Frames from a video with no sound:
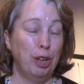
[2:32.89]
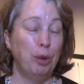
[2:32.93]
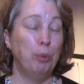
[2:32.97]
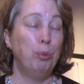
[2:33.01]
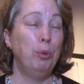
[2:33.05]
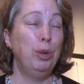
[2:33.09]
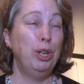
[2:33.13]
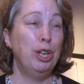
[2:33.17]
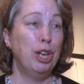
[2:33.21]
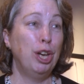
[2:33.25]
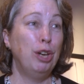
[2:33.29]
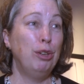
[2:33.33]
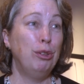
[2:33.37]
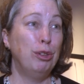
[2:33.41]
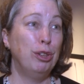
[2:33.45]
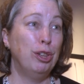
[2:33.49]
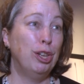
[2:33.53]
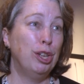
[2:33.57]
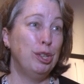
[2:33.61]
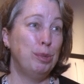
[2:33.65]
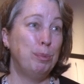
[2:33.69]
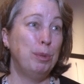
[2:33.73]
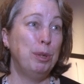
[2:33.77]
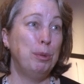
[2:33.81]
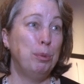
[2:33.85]
we know that
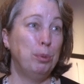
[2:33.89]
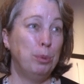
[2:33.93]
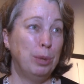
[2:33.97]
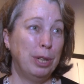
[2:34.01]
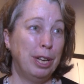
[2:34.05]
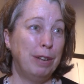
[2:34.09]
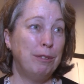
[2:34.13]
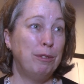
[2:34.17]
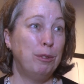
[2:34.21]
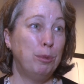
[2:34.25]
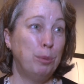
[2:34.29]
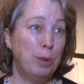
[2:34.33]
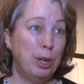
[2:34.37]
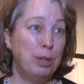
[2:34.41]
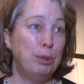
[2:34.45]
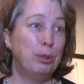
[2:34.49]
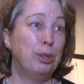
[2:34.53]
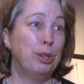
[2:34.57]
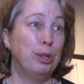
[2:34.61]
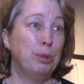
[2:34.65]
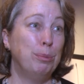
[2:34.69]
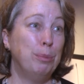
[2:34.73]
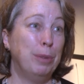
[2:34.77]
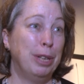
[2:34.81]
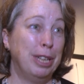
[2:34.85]
those people will have a
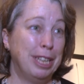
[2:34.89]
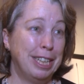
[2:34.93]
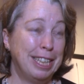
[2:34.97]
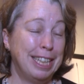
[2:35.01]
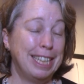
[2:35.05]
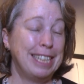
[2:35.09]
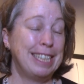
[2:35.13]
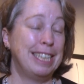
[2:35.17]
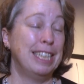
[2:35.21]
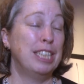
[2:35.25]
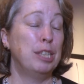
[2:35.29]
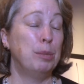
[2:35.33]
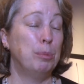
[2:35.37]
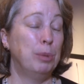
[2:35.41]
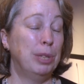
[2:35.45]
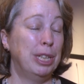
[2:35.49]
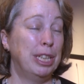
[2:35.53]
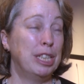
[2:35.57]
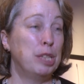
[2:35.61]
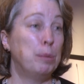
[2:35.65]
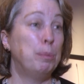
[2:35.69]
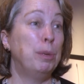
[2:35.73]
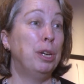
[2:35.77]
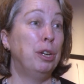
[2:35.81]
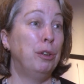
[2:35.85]
welcome and an accessible
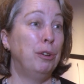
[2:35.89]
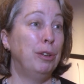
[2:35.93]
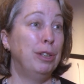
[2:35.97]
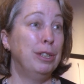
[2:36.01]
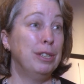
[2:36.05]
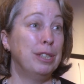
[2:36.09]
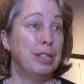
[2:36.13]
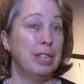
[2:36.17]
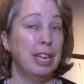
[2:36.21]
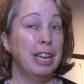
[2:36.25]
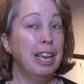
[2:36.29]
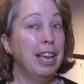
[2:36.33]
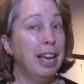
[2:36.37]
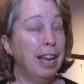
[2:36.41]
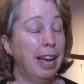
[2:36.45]
experience.